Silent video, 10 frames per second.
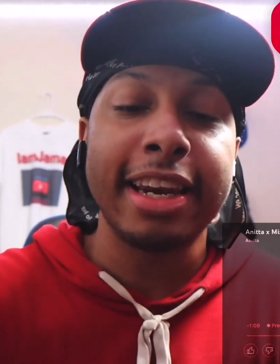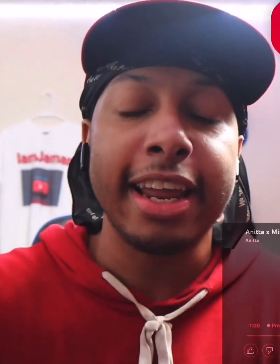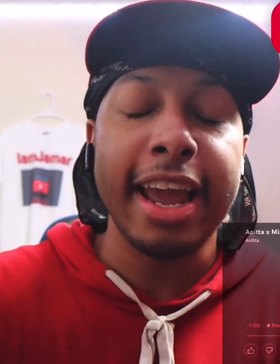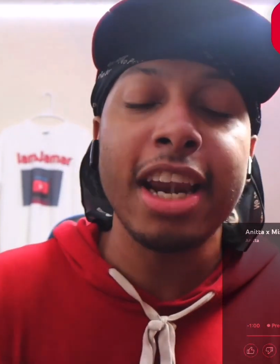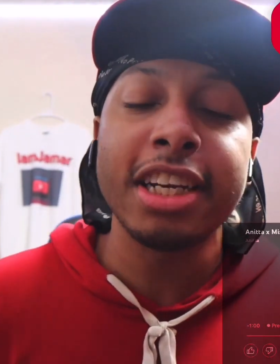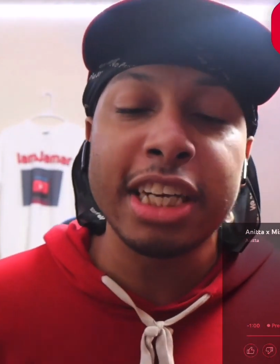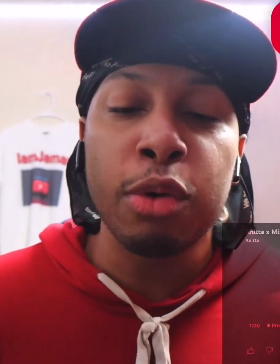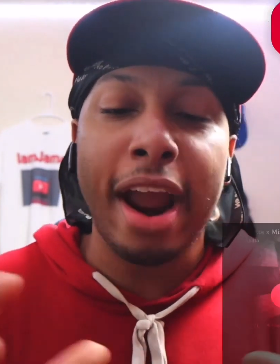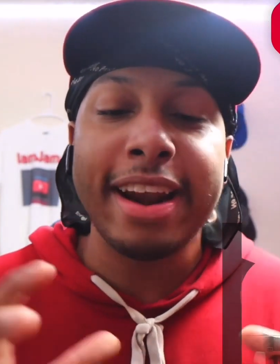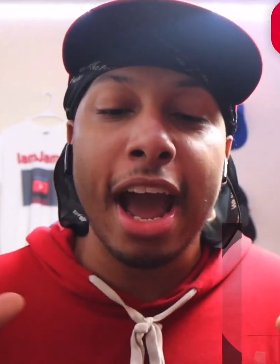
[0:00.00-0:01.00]
The energy
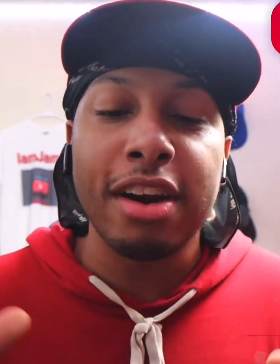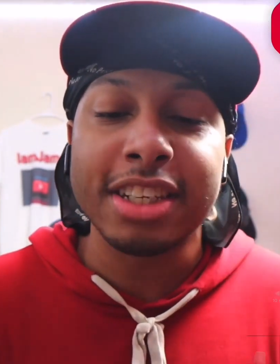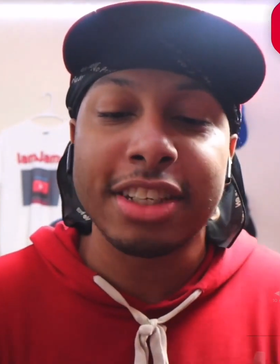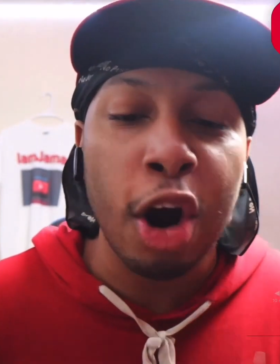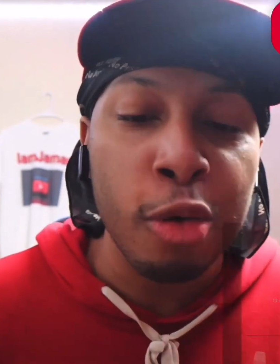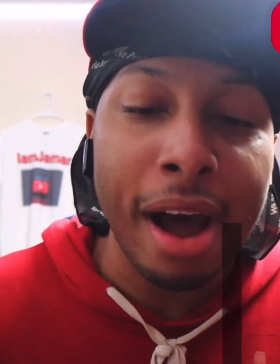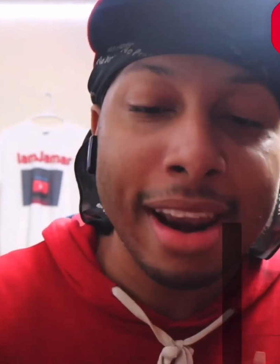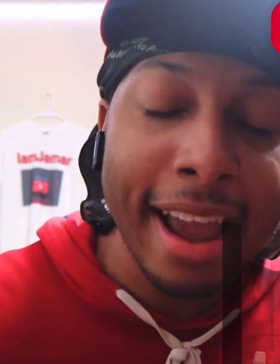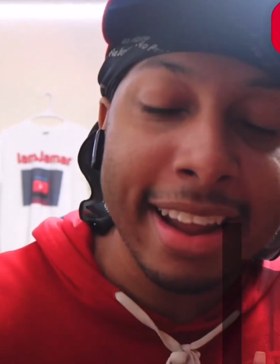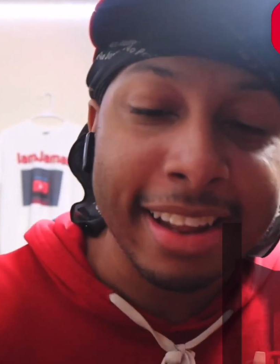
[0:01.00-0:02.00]
right now is dope. I
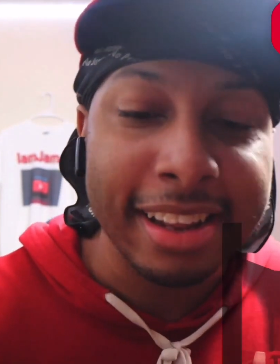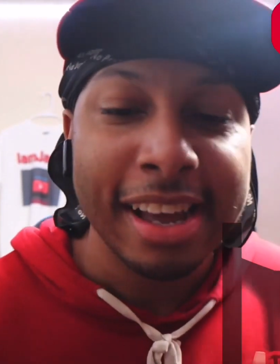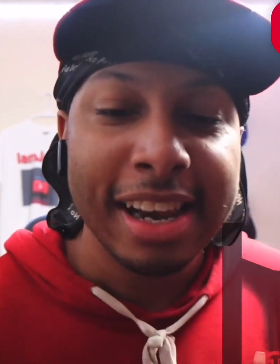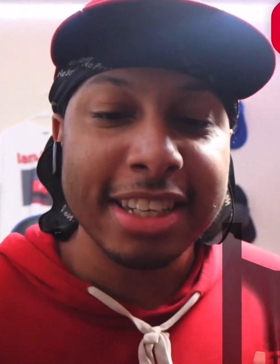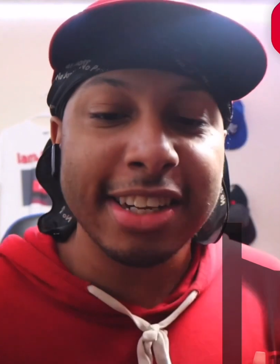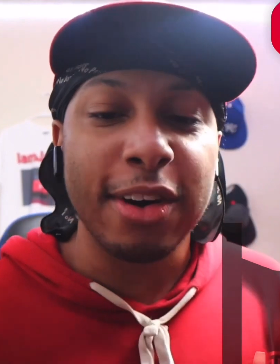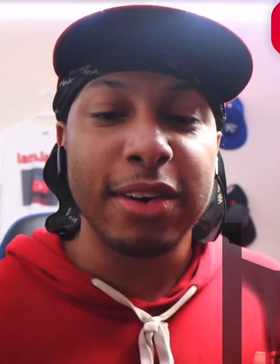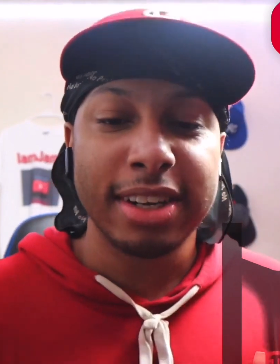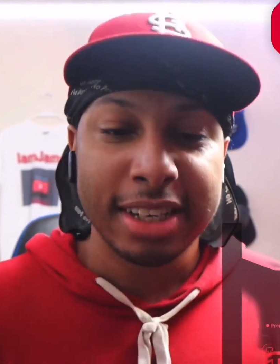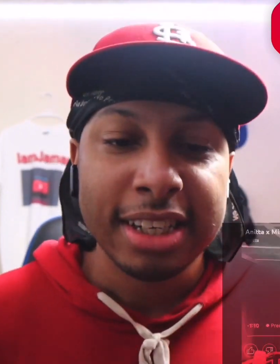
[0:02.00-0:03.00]
like it. Let's
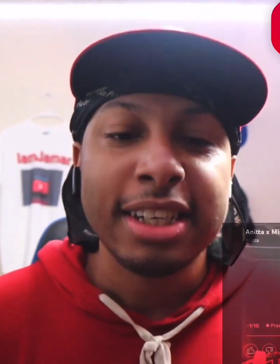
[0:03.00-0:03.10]
go.